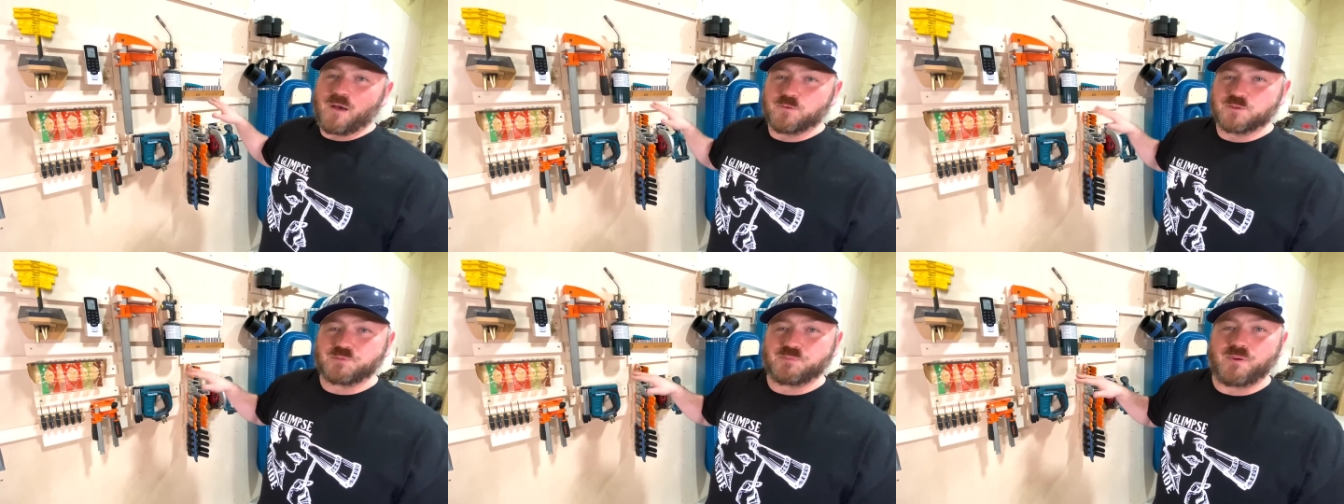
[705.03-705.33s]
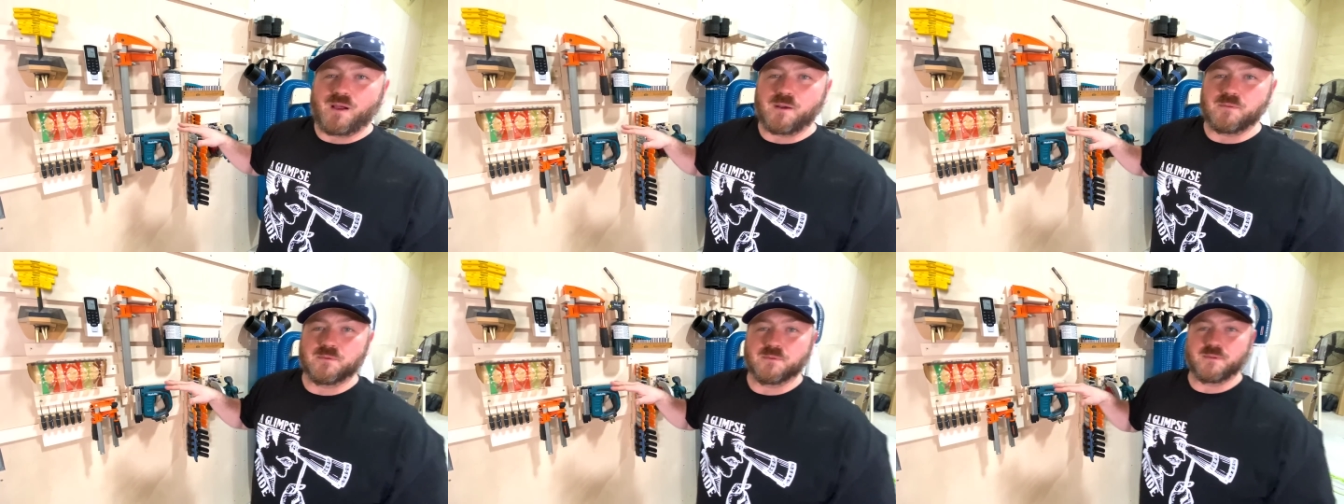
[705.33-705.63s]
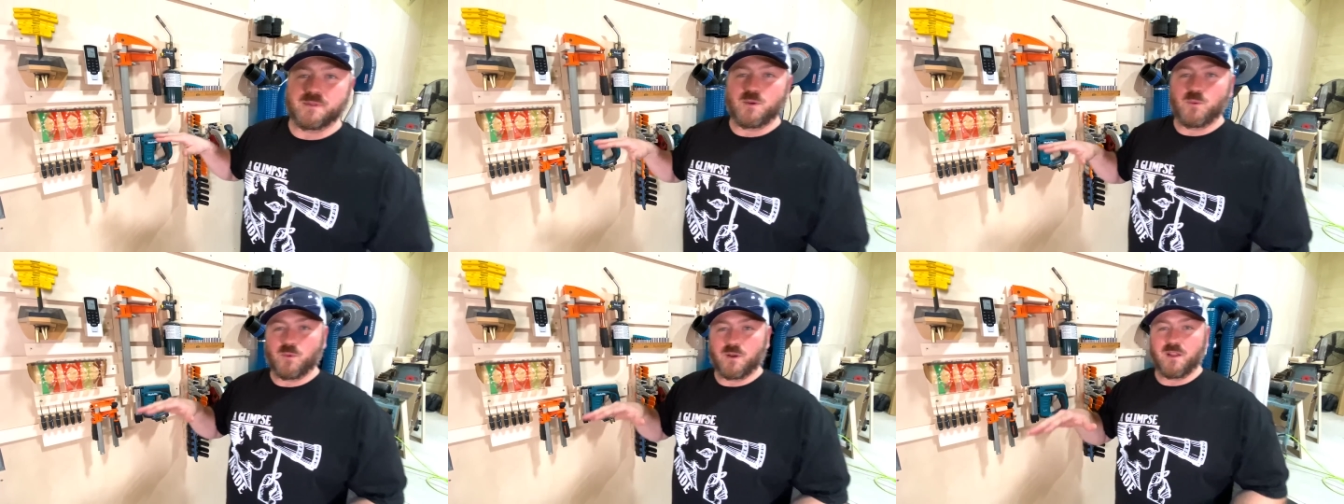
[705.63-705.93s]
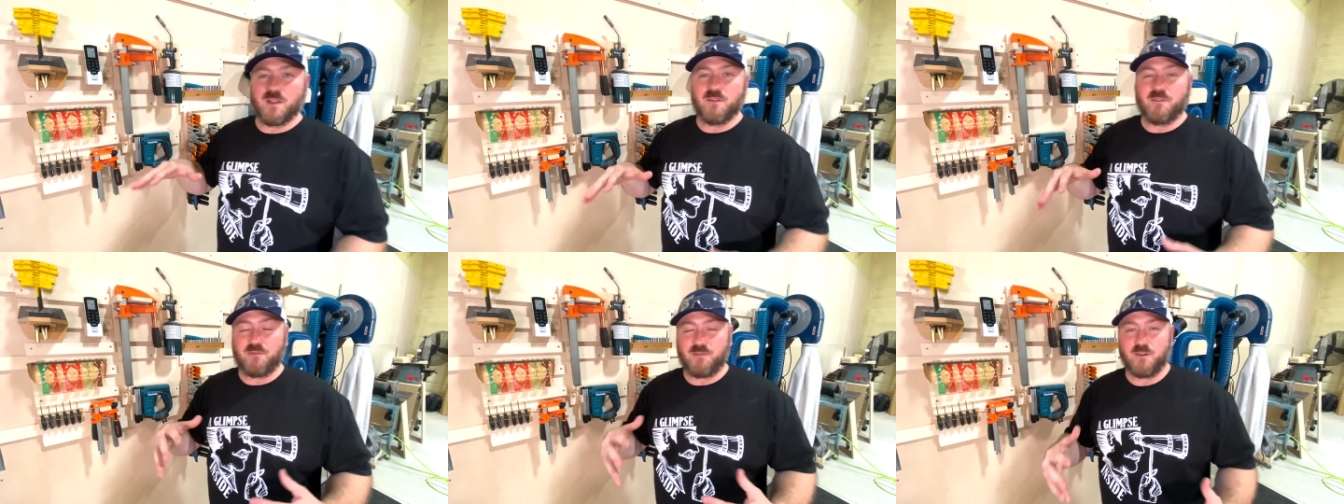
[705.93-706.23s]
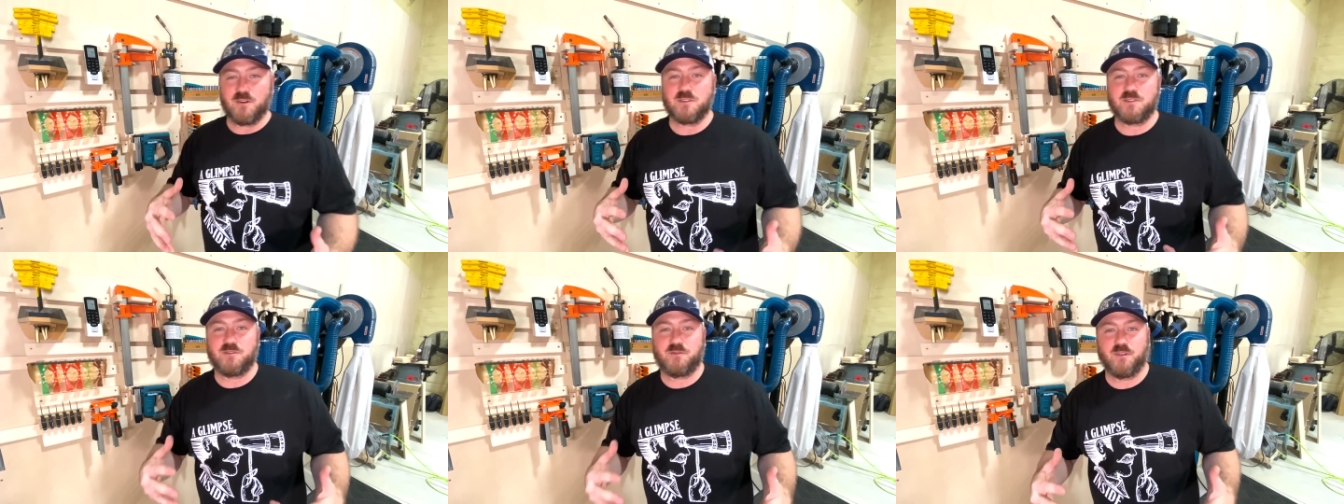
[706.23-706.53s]
was probably one of the
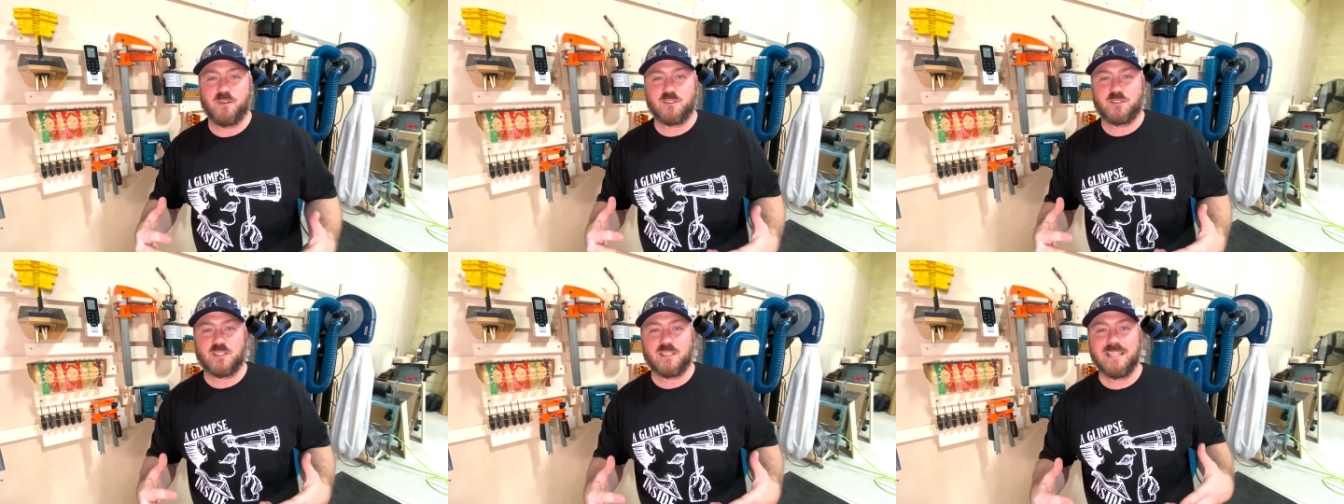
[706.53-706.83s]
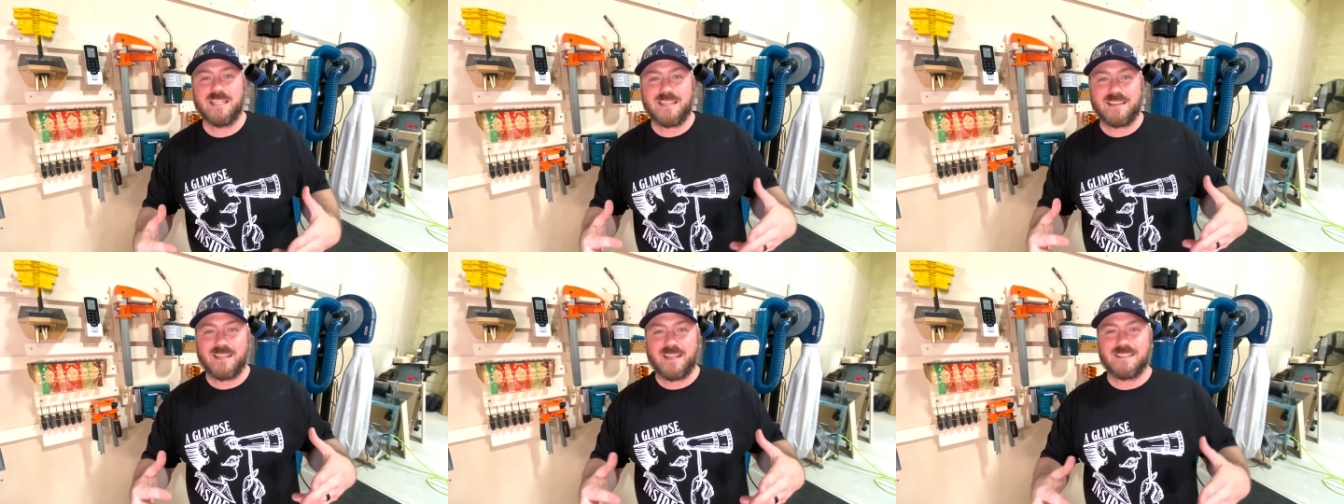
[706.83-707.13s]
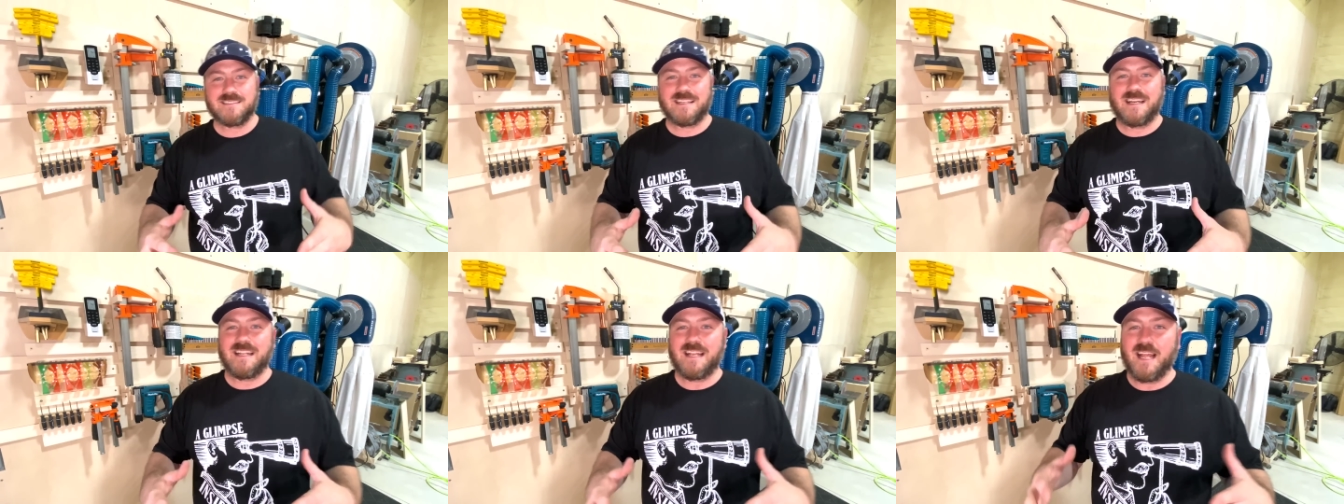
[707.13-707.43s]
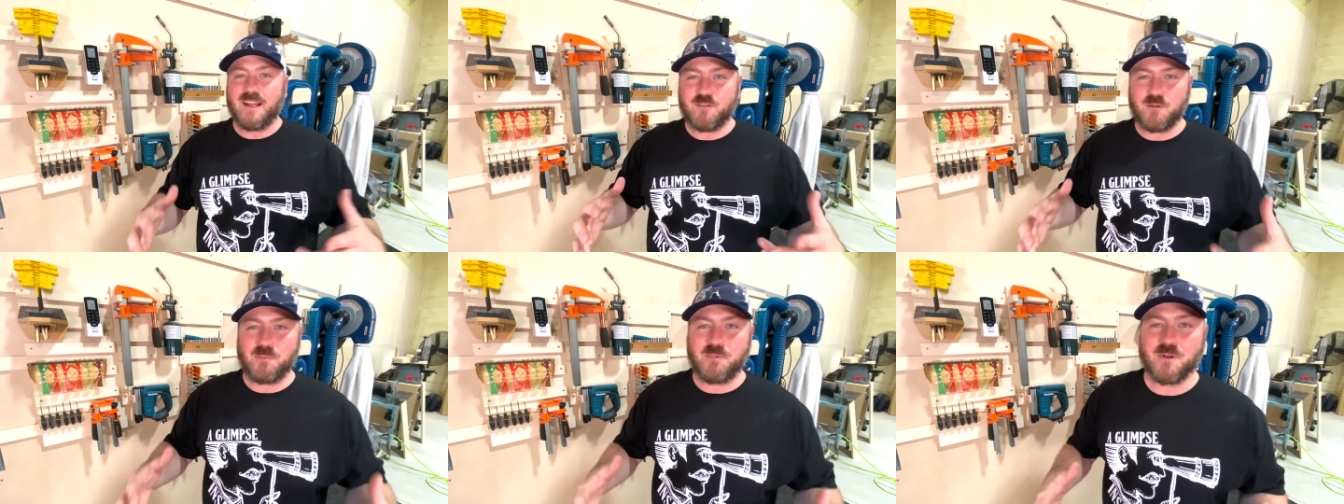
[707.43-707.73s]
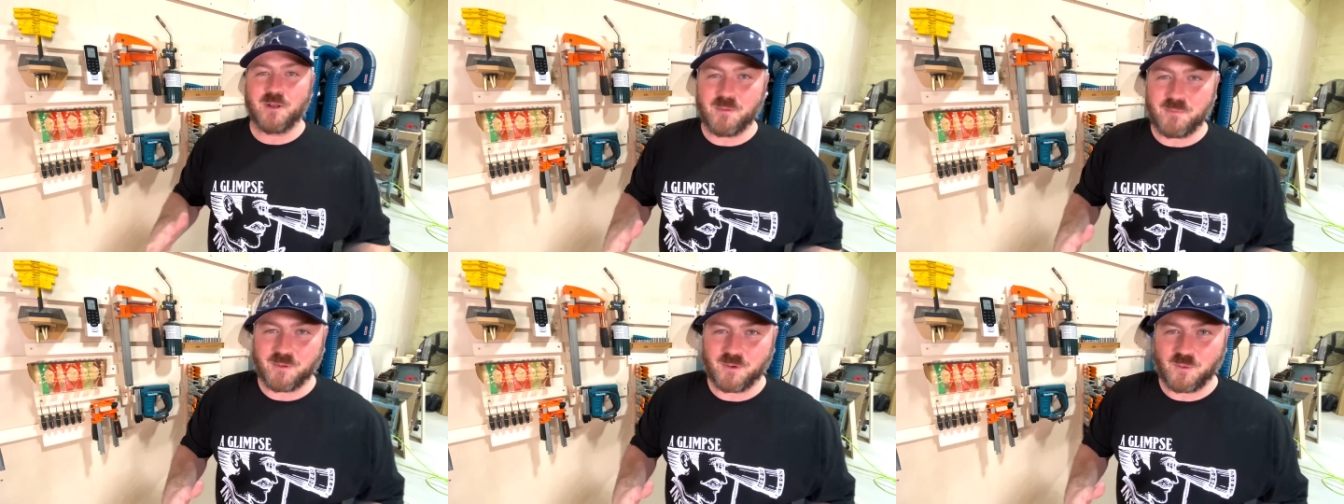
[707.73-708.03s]
first French cleat things I'd ever
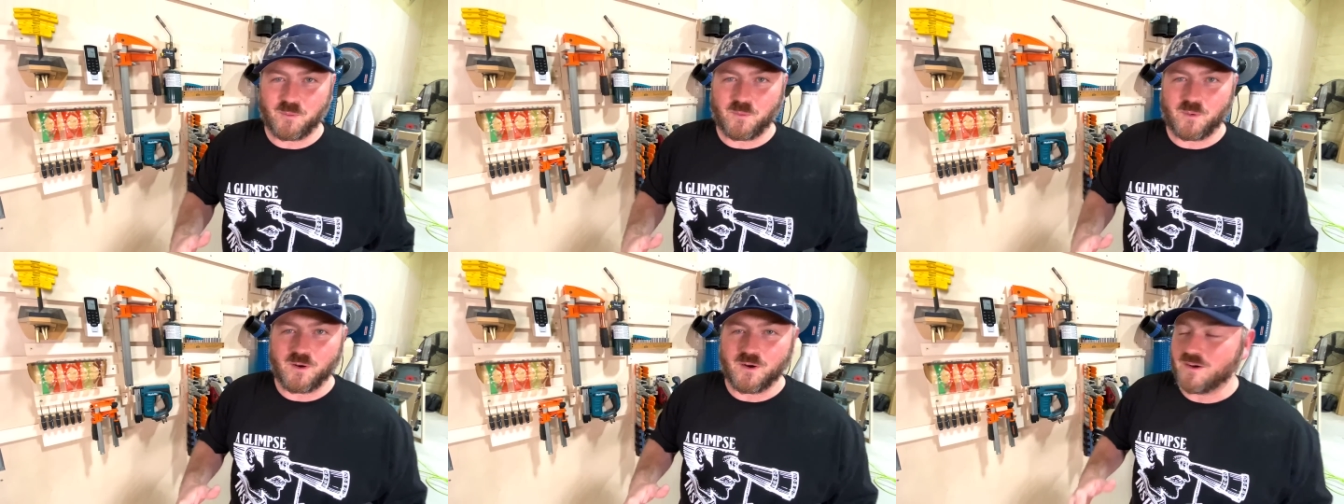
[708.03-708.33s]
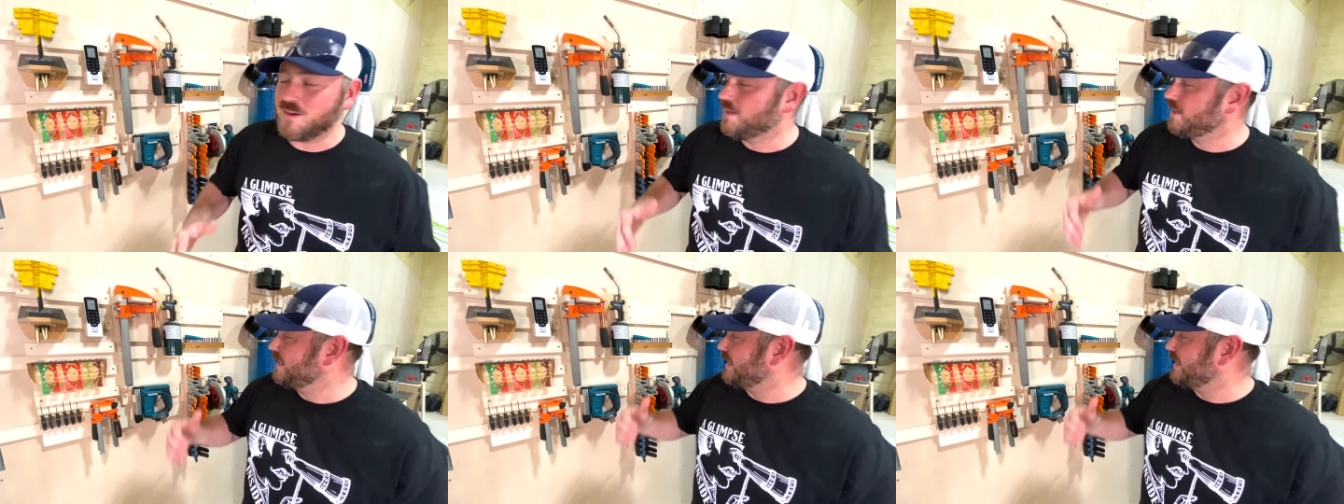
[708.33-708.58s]
put up on a wall.